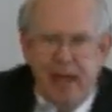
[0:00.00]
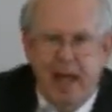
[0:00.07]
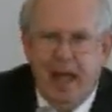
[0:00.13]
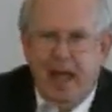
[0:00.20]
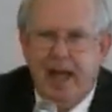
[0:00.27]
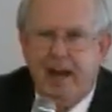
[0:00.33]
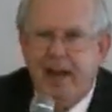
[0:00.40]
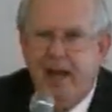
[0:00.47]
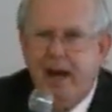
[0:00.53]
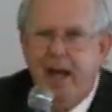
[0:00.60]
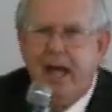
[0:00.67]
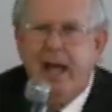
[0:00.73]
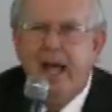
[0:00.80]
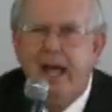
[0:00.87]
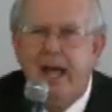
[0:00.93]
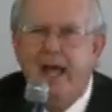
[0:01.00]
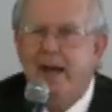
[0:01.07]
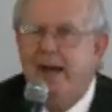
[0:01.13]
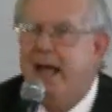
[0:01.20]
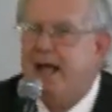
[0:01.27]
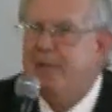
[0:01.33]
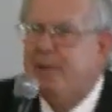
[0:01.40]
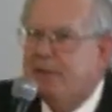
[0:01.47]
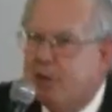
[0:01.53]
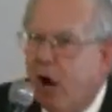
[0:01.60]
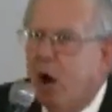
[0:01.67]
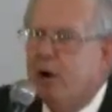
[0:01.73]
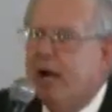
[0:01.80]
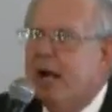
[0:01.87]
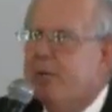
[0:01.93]
and, uh, and, and the
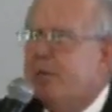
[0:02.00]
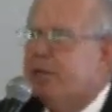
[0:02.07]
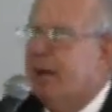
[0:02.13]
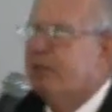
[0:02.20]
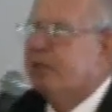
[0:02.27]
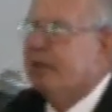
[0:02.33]
song leader was up